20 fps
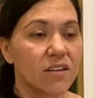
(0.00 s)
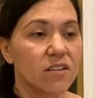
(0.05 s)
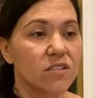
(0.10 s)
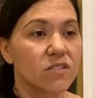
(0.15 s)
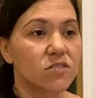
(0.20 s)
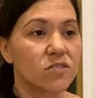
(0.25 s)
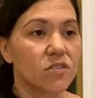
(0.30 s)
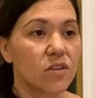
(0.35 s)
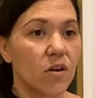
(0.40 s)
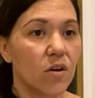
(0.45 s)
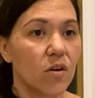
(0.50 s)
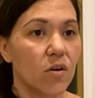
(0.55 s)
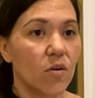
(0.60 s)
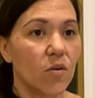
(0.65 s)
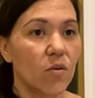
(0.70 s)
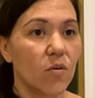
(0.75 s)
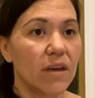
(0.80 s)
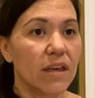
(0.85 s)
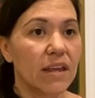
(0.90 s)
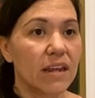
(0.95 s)

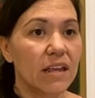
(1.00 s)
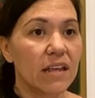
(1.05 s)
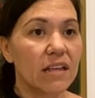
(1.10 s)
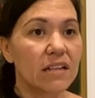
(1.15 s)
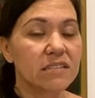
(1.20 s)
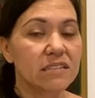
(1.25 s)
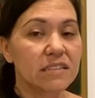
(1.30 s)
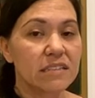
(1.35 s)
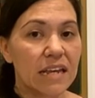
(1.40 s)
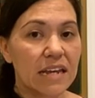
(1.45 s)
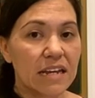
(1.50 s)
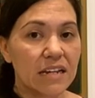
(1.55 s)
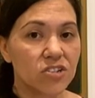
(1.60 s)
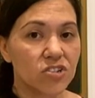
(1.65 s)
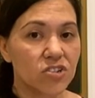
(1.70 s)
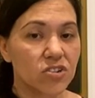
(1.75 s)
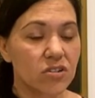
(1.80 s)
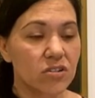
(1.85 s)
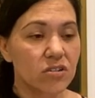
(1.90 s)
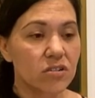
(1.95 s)
So it is
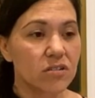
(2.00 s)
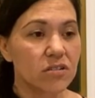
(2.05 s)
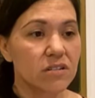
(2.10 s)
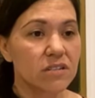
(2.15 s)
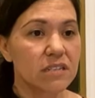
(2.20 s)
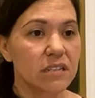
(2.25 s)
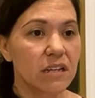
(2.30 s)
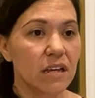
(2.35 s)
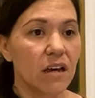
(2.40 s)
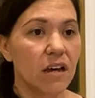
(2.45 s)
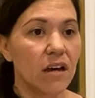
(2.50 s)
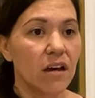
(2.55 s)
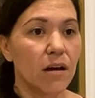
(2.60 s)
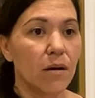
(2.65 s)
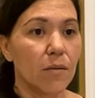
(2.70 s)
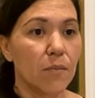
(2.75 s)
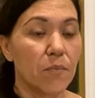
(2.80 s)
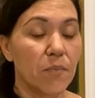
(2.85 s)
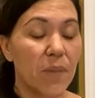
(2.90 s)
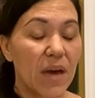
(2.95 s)
nature's
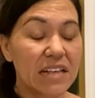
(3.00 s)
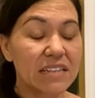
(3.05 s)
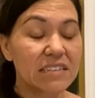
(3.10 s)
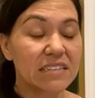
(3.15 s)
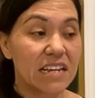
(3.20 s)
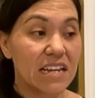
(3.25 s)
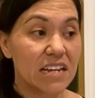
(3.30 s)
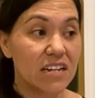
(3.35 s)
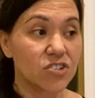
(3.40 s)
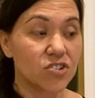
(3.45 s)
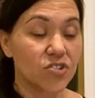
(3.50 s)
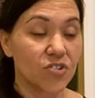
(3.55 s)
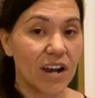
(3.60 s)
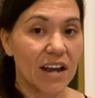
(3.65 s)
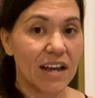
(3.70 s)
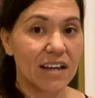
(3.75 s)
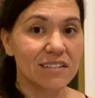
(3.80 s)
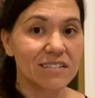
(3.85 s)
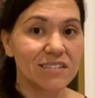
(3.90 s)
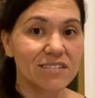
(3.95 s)
um, best
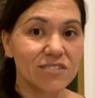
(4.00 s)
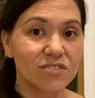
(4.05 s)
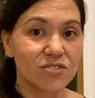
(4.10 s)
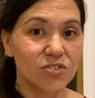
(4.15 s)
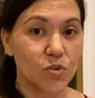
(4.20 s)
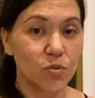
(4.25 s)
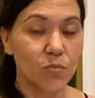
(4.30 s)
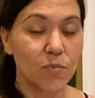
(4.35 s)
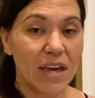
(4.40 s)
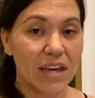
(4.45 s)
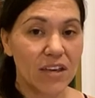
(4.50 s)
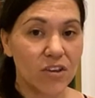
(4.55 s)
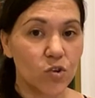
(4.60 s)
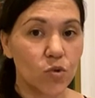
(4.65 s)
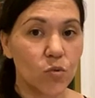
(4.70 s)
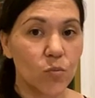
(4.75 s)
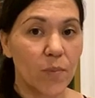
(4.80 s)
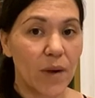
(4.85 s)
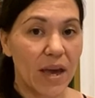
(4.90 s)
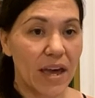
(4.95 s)
interest to make
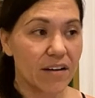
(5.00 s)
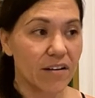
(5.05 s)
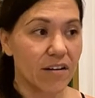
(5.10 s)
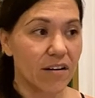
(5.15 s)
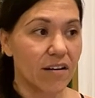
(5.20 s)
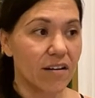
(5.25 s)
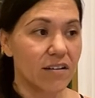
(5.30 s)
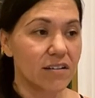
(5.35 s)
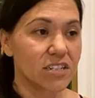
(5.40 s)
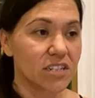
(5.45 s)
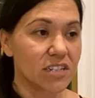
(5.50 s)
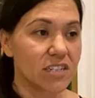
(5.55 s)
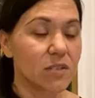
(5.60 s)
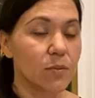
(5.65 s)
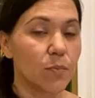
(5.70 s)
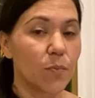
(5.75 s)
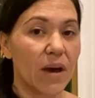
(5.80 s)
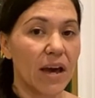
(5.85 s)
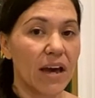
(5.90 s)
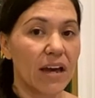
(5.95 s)
you better
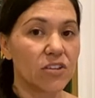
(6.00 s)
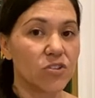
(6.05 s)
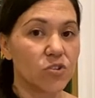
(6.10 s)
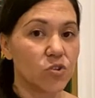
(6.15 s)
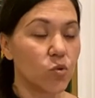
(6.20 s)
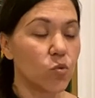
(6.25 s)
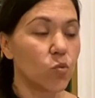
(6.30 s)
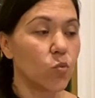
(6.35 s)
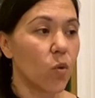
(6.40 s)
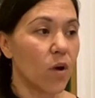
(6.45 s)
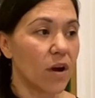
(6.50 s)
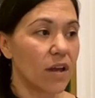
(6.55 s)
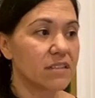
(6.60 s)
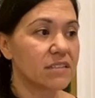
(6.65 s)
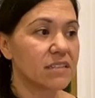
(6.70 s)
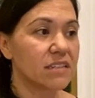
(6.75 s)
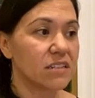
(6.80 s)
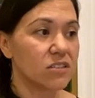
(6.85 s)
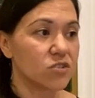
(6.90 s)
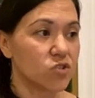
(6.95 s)
just by you
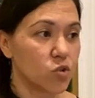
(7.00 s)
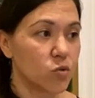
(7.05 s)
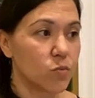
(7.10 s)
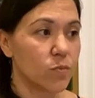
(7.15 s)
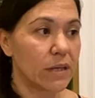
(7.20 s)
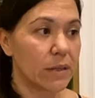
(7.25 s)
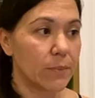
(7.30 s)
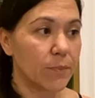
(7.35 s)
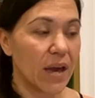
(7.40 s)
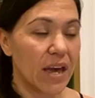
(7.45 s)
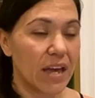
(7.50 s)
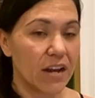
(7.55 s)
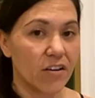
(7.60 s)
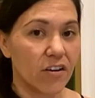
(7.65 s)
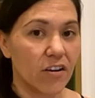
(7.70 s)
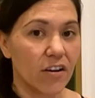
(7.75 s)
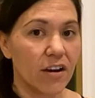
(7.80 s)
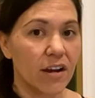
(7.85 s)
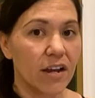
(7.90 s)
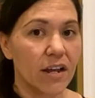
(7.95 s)
wanting to be
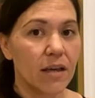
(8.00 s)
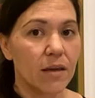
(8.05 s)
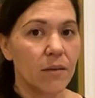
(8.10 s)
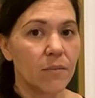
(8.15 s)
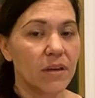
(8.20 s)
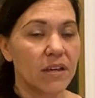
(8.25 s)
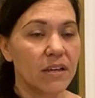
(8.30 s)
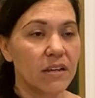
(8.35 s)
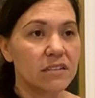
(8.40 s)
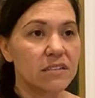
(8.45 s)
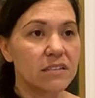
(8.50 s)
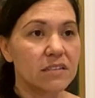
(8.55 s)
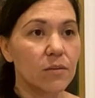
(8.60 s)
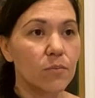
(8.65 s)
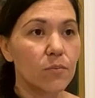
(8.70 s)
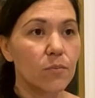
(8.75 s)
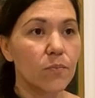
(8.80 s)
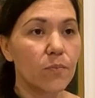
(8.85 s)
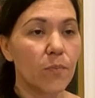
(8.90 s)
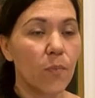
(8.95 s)
better. Because the
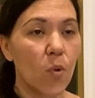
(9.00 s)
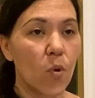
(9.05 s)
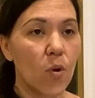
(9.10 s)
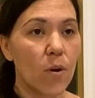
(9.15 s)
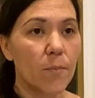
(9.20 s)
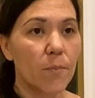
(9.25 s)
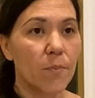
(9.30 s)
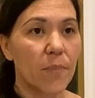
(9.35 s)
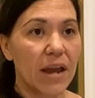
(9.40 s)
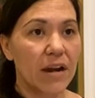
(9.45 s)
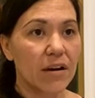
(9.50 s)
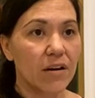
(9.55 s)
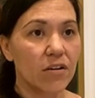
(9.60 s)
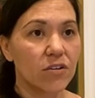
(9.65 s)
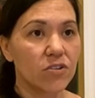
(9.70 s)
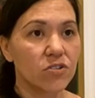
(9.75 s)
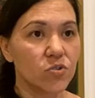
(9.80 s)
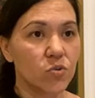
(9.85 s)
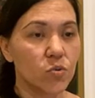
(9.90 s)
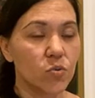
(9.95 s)
more
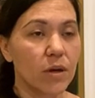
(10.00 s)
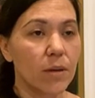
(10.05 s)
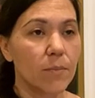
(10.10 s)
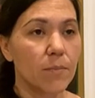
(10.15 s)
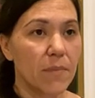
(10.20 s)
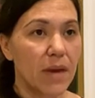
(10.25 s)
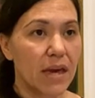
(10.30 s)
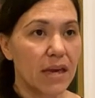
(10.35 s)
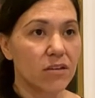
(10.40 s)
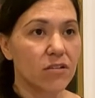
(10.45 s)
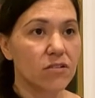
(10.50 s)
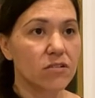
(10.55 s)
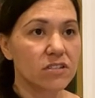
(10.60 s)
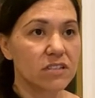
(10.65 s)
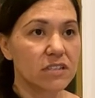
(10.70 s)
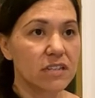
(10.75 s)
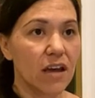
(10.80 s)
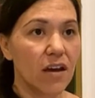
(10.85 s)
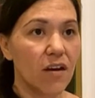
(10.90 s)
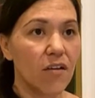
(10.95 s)
better you can make
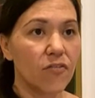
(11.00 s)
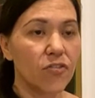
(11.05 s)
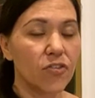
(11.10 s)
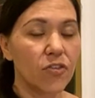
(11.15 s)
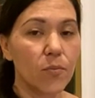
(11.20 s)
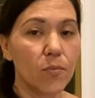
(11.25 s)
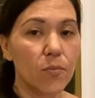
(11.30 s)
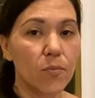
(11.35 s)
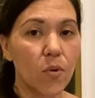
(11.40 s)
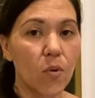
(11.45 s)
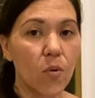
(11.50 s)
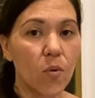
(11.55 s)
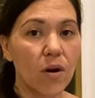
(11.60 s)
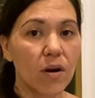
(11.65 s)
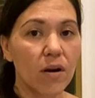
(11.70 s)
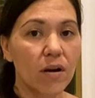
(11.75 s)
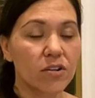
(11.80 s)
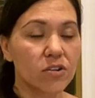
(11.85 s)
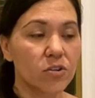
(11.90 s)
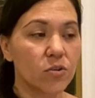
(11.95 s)
yourself, the
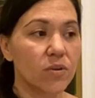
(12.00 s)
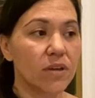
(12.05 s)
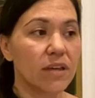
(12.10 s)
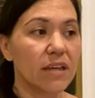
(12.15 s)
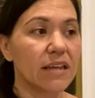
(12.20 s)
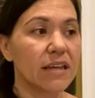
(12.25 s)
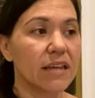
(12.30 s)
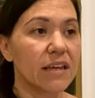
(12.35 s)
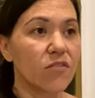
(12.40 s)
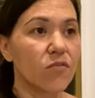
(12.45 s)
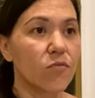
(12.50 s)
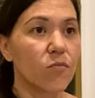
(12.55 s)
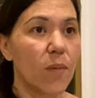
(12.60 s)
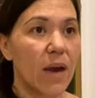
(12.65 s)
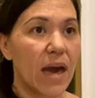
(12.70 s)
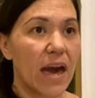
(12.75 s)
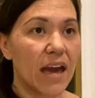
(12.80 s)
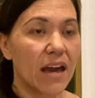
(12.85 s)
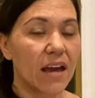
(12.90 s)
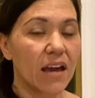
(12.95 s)
more you can give
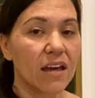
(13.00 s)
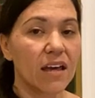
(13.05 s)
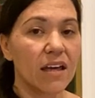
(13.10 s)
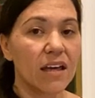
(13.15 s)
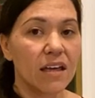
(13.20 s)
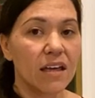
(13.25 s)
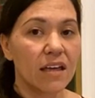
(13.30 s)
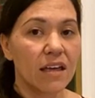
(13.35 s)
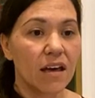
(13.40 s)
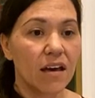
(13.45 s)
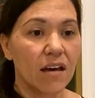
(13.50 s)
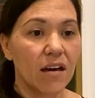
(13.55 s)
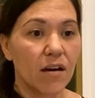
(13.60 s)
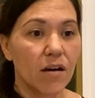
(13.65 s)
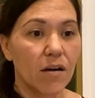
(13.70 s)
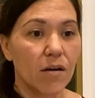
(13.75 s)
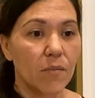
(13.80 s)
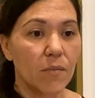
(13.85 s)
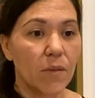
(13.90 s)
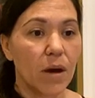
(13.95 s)
back
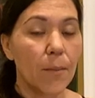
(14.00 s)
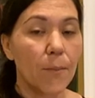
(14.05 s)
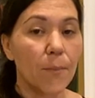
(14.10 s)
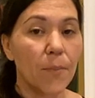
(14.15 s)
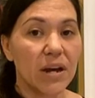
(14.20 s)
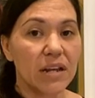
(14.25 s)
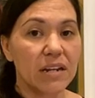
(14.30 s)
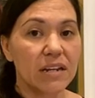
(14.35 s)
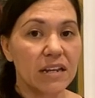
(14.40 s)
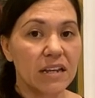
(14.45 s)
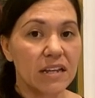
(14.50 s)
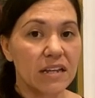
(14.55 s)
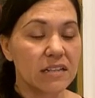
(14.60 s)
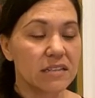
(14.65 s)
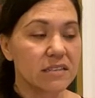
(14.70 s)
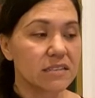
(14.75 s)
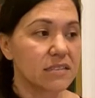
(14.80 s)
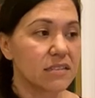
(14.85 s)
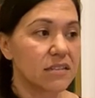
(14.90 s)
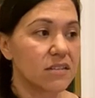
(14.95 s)
um,
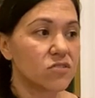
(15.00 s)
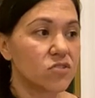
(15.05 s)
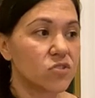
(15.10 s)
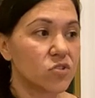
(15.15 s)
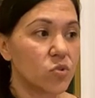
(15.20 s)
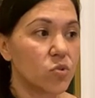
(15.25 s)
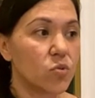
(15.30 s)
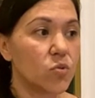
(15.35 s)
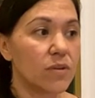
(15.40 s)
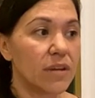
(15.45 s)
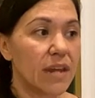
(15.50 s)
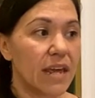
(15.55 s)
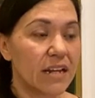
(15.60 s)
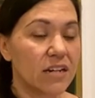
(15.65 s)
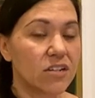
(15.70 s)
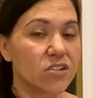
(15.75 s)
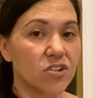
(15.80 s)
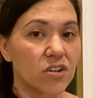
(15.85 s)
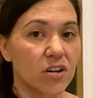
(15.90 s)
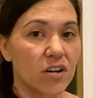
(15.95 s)
abundance to
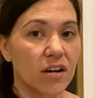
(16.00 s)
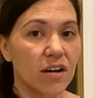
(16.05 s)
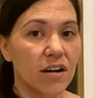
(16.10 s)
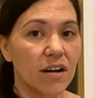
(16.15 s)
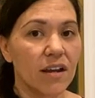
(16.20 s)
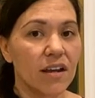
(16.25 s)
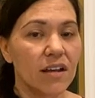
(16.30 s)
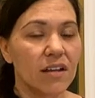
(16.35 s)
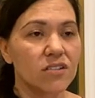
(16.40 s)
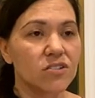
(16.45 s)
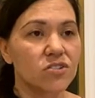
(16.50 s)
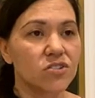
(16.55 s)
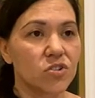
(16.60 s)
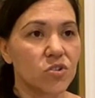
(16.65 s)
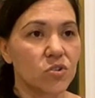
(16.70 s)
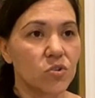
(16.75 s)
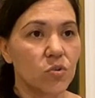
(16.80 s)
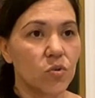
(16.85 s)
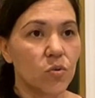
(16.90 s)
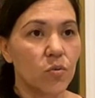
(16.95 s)
nature
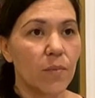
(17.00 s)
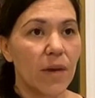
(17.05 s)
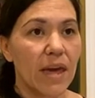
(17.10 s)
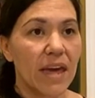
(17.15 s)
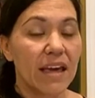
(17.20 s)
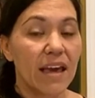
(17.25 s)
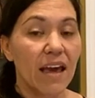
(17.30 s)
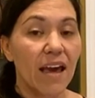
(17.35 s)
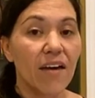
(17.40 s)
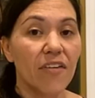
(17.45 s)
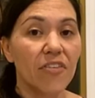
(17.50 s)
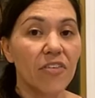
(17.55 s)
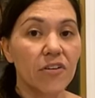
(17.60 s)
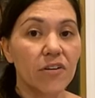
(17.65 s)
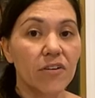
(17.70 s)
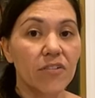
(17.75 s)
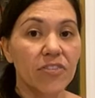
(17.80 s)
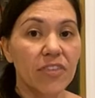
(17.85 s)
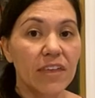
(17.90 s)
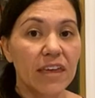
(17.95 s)
to make
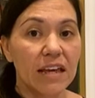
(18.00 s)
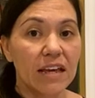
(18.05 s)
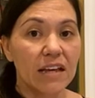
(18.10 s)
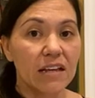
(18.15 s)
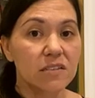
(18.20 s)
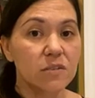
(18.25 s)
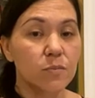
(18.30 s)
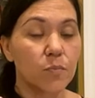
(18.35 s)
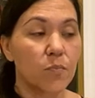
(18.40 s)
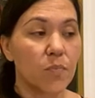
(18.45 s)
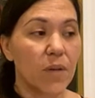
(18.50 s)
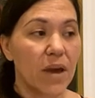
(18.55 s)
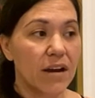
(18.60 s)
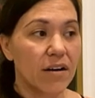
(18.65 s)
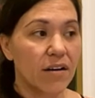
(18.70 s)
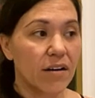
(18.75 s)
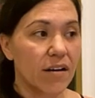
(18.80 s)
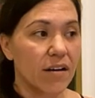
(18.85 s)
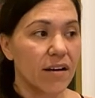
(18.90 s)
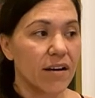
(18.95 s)
other things
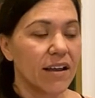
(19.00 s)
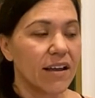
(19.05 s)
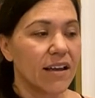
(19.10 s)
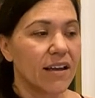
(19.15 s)
better.